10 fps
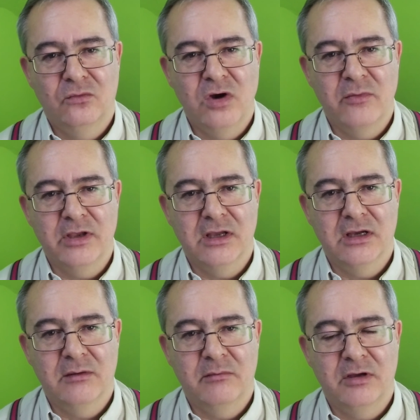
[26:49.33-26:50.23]
where we
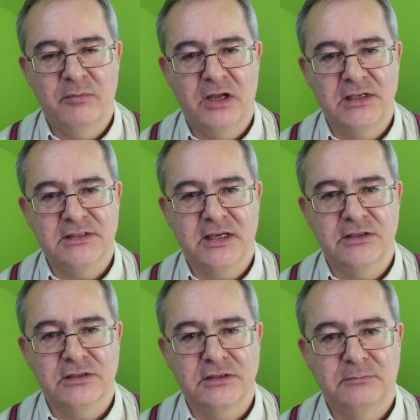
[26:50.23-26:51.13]
apply
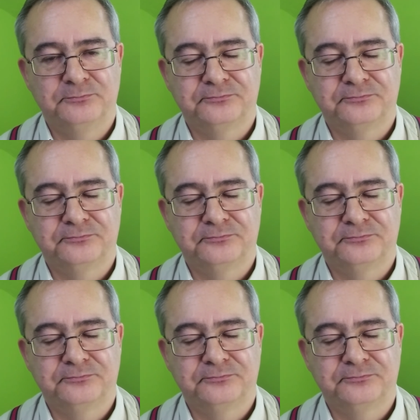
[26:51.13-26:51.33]
status.